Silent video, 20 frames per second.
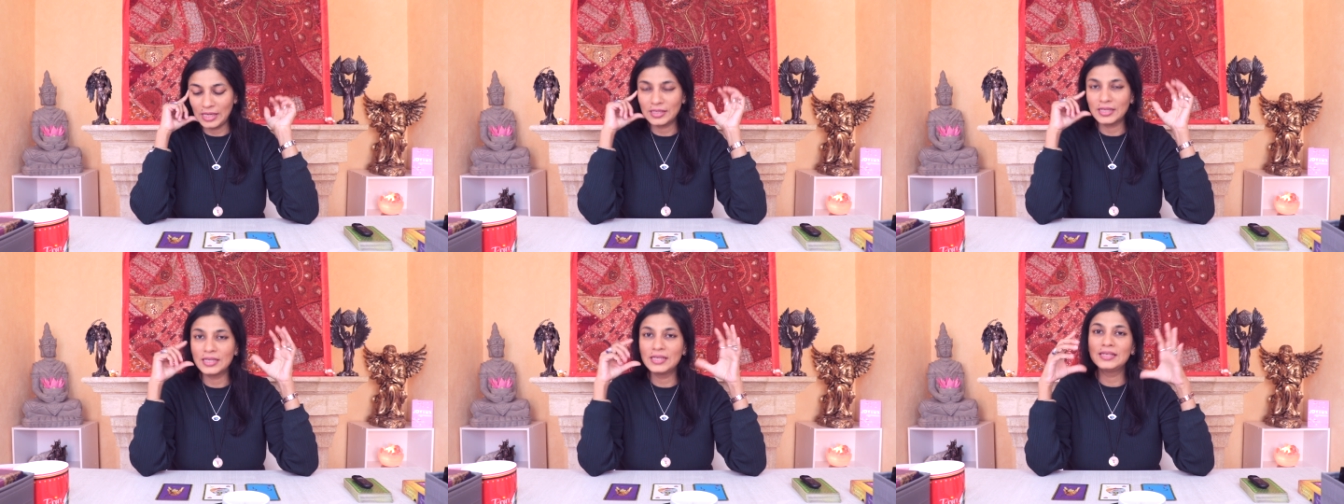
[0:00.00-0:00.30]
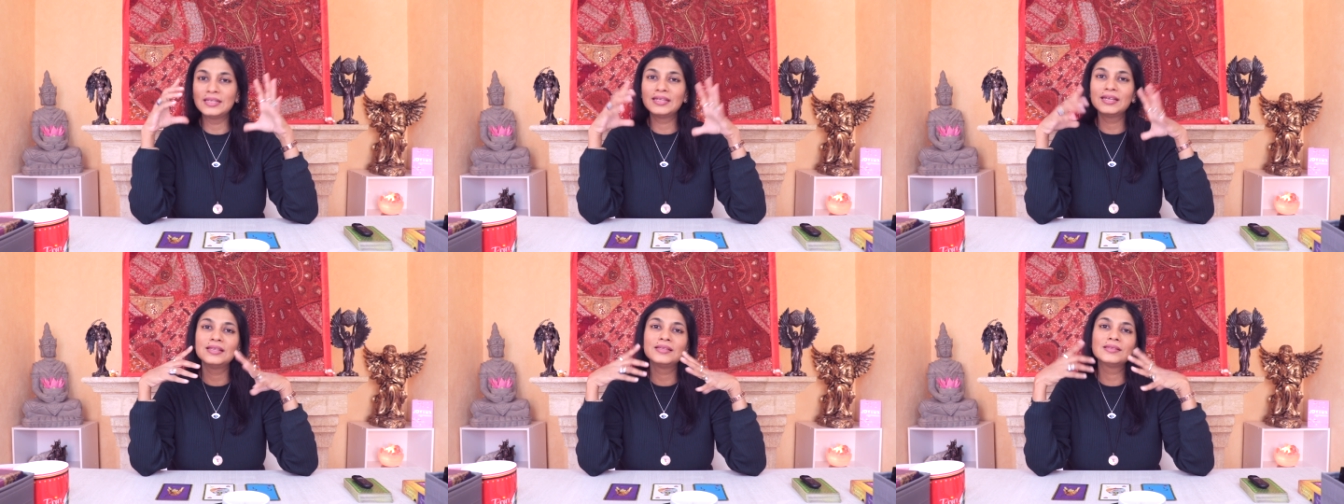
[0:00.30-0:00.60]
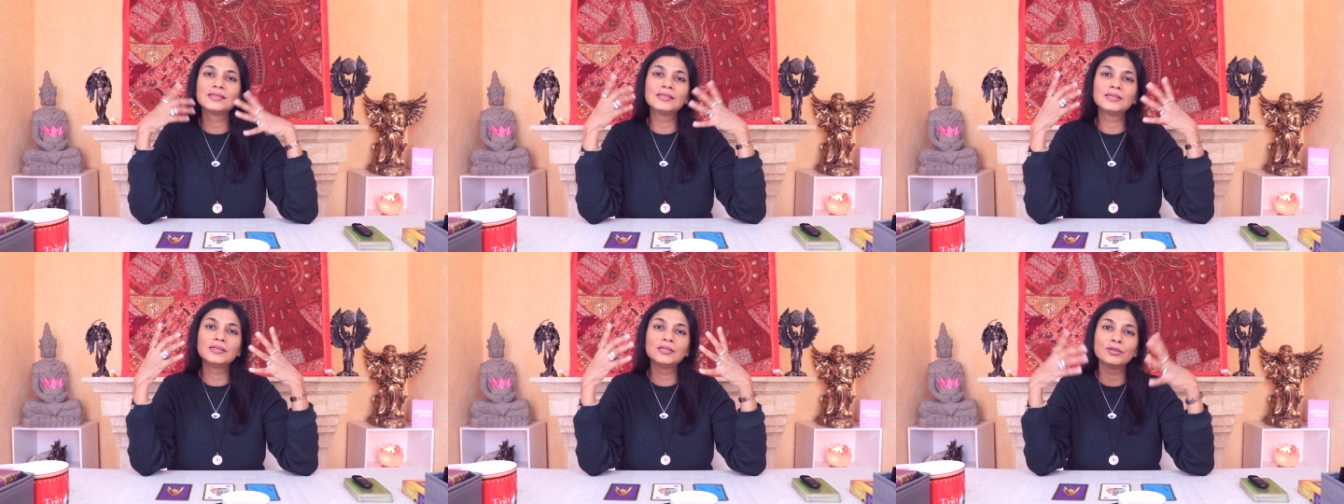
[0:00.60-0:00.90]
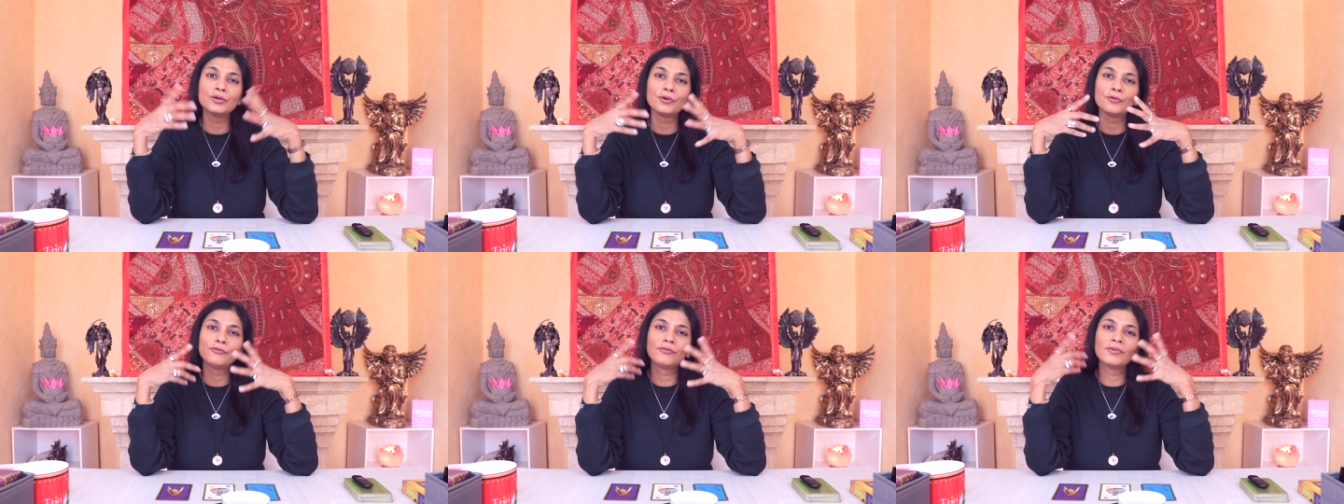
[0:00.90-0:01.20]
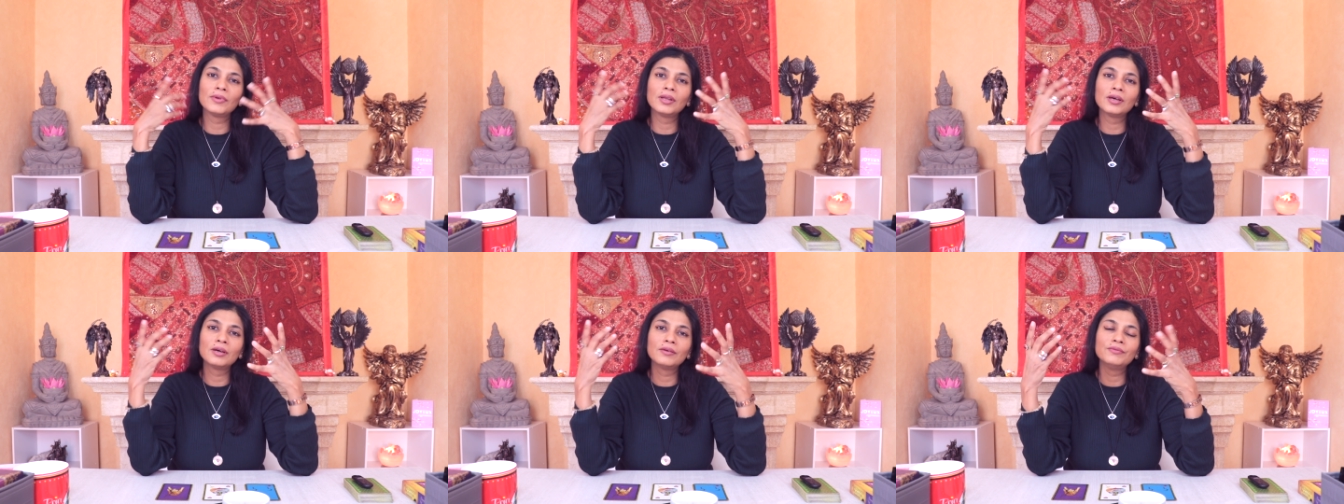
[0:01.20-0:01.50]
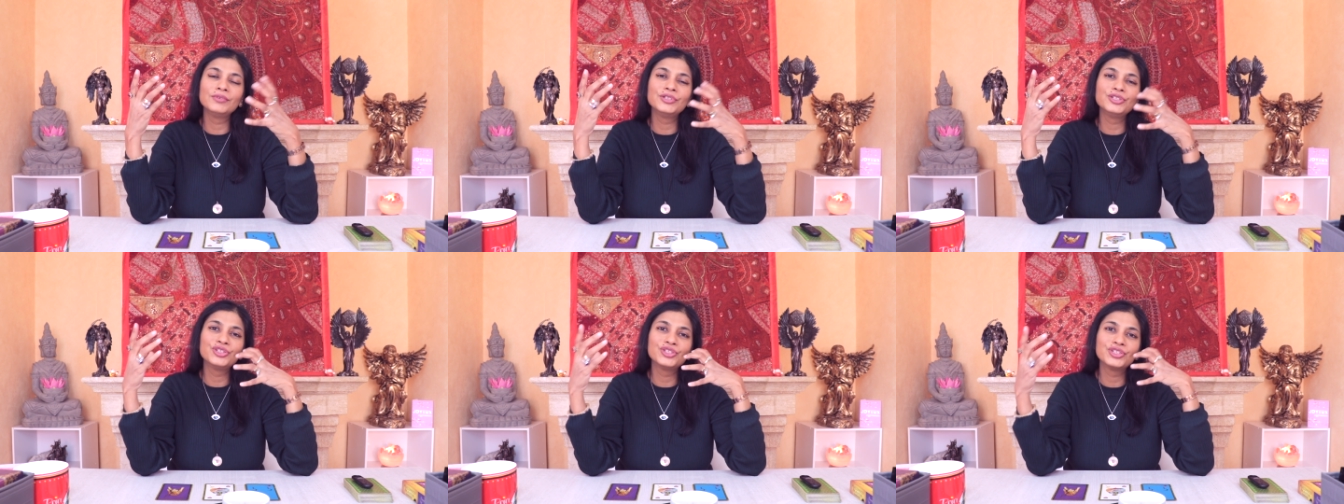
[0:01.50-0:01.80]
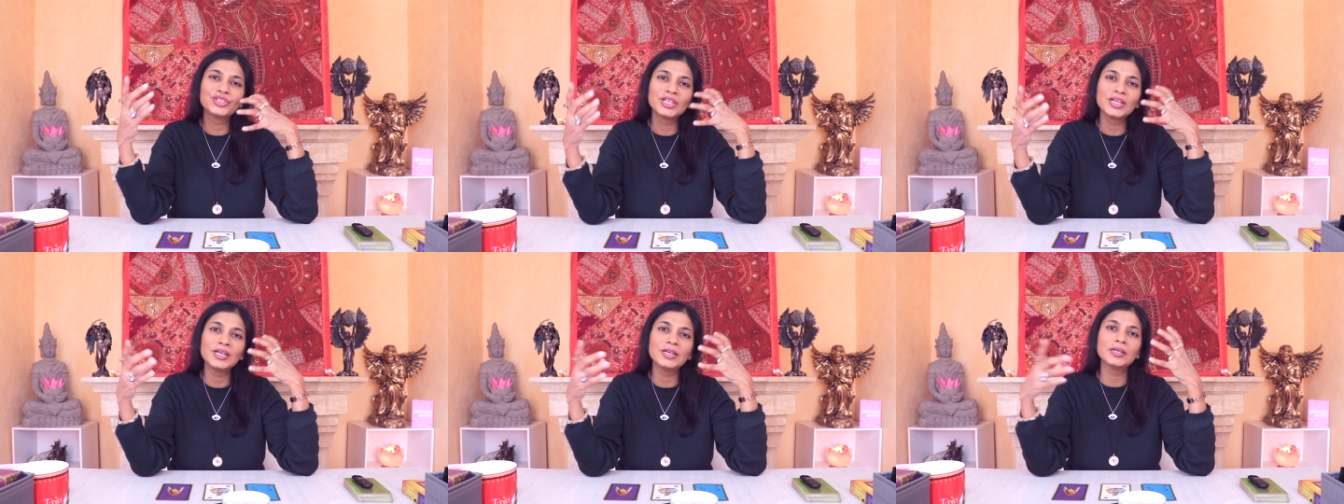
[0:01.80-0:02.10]
intensity of love is
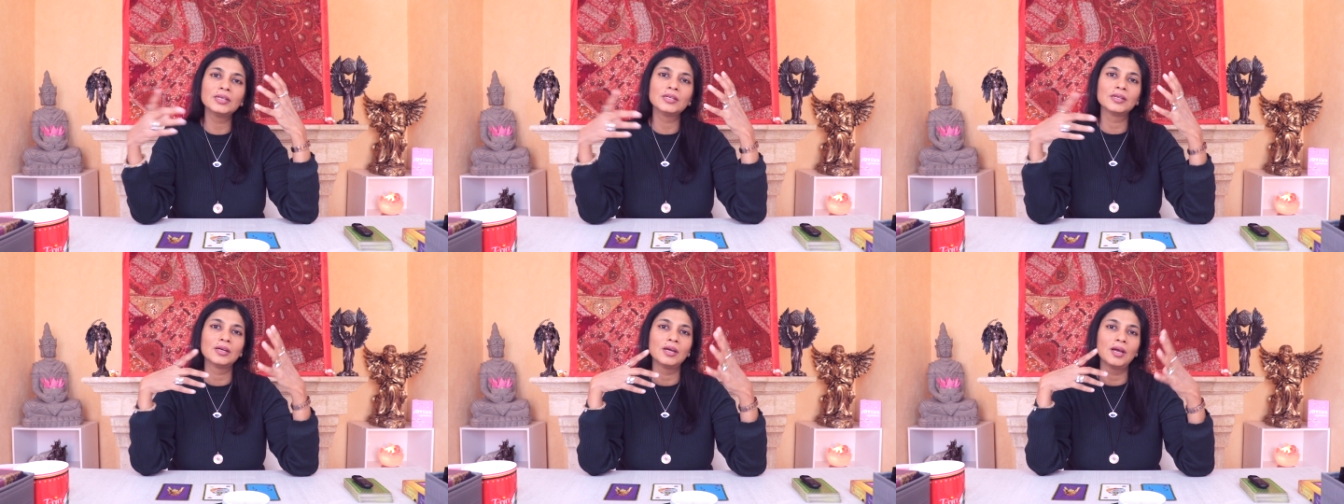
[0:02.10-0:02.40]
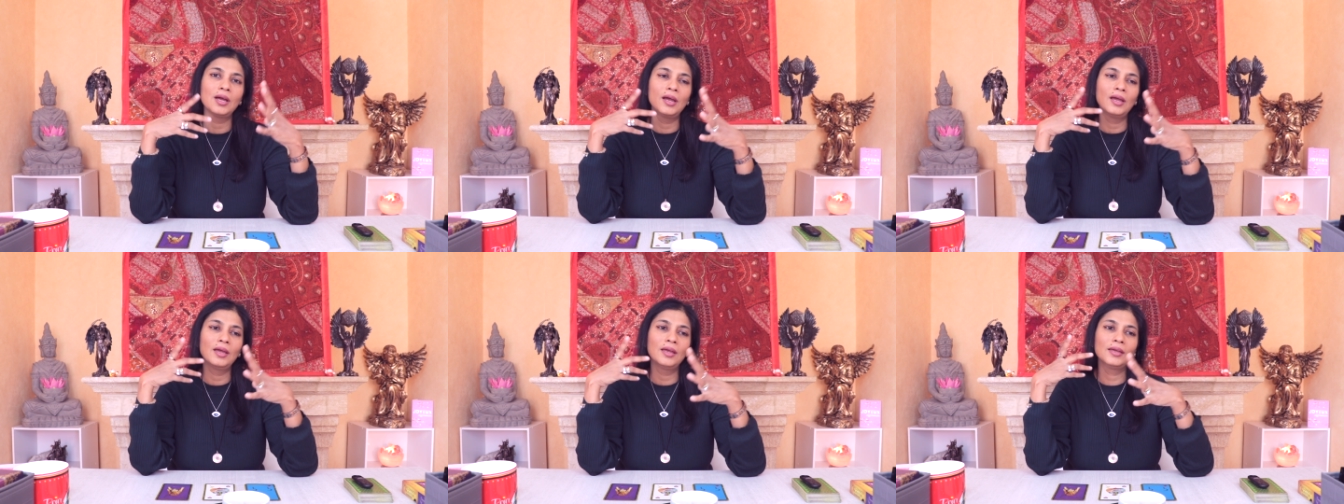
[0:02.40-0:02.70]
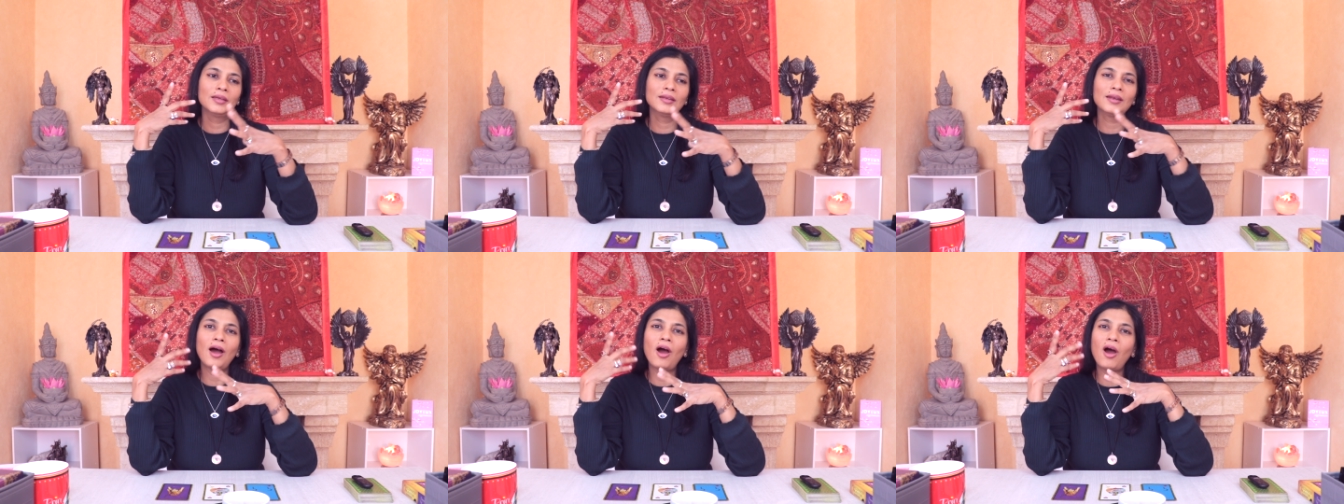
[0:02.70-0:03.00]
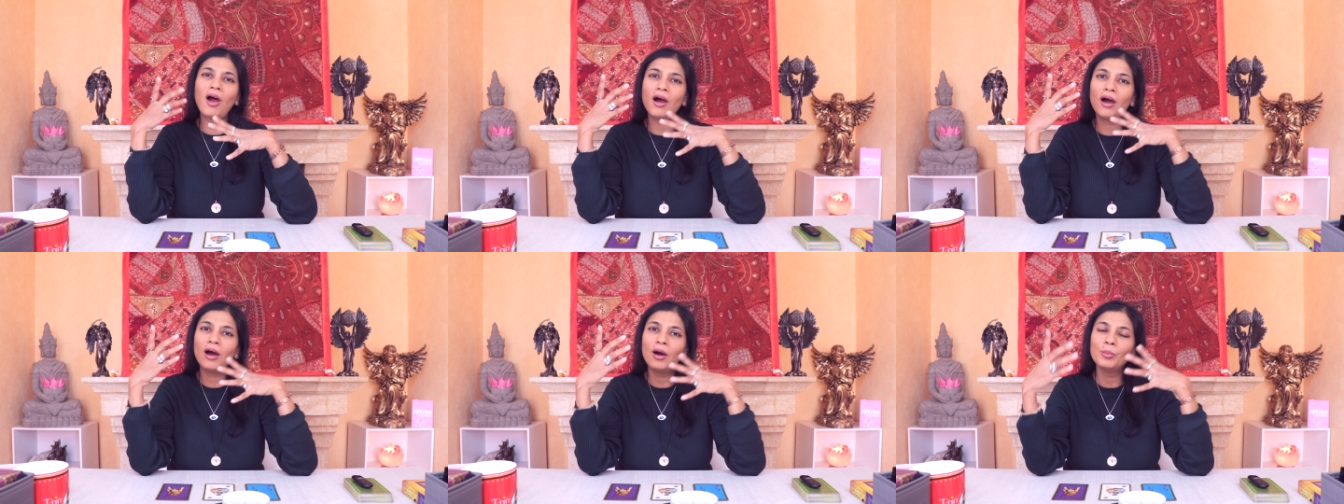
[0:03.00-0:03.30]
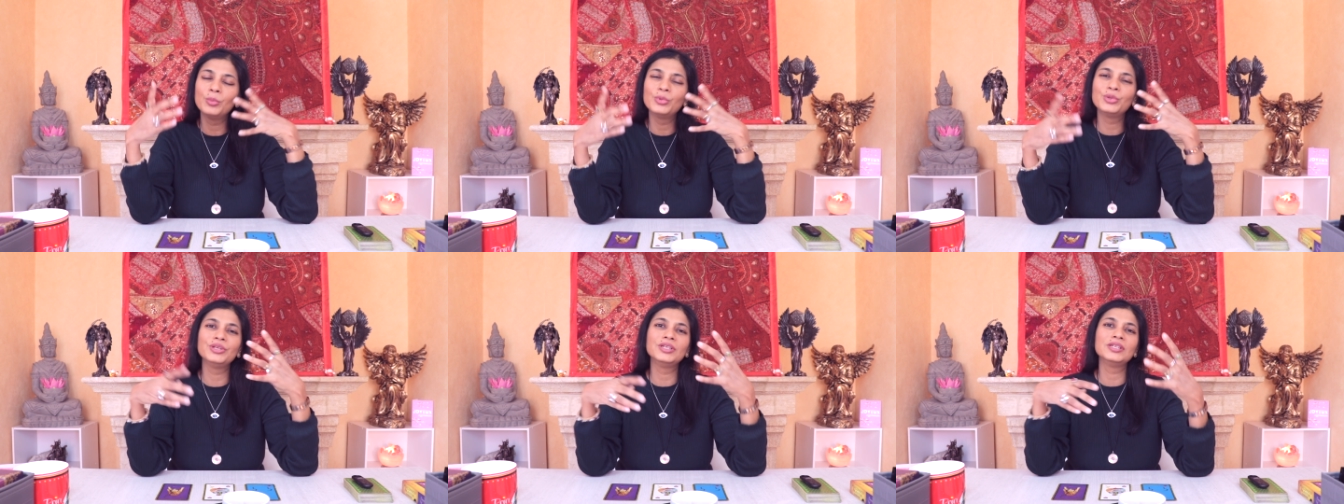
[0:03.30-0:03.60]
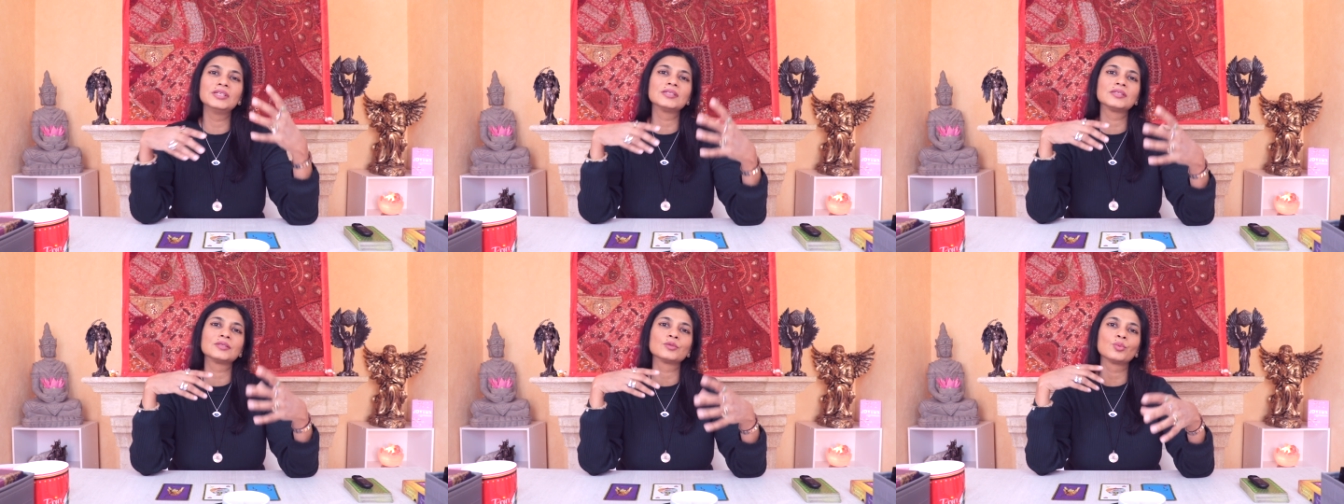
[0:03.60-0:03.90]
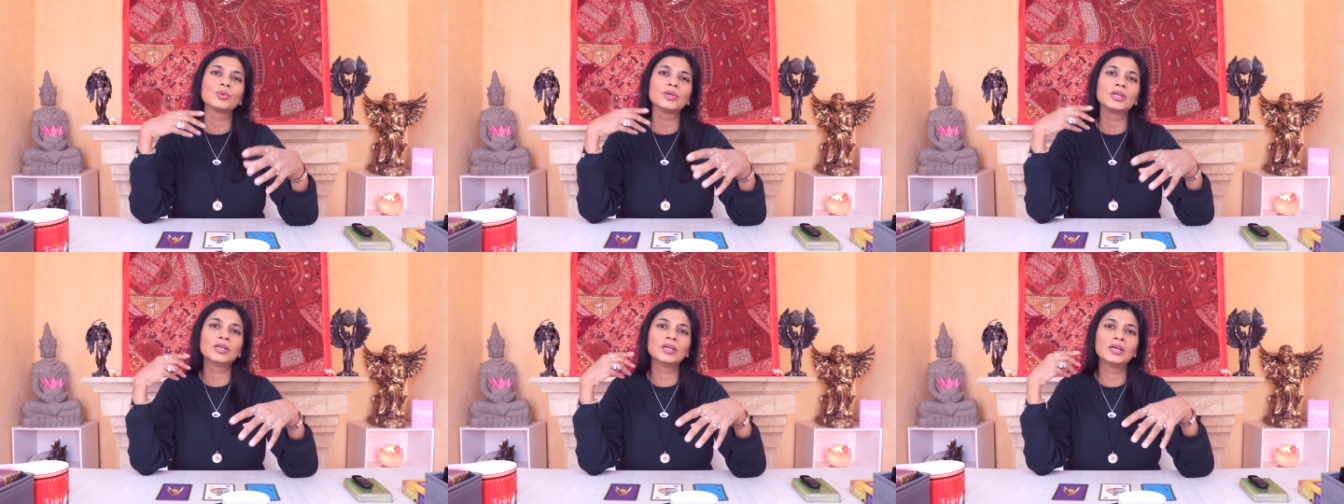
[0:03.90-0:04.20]
shared in a
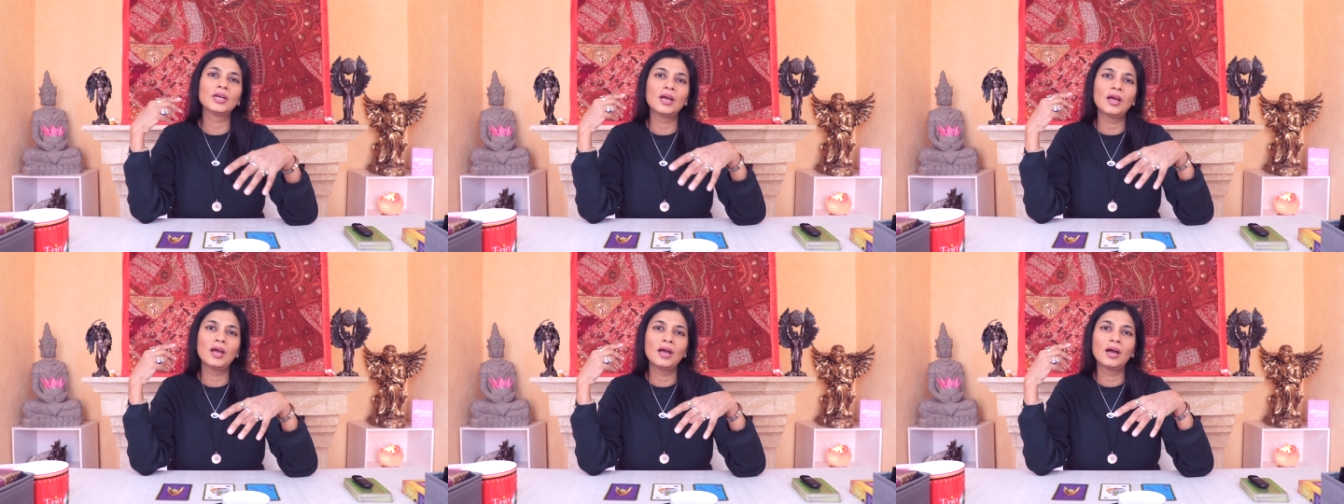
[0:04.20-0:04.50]
harmonious way,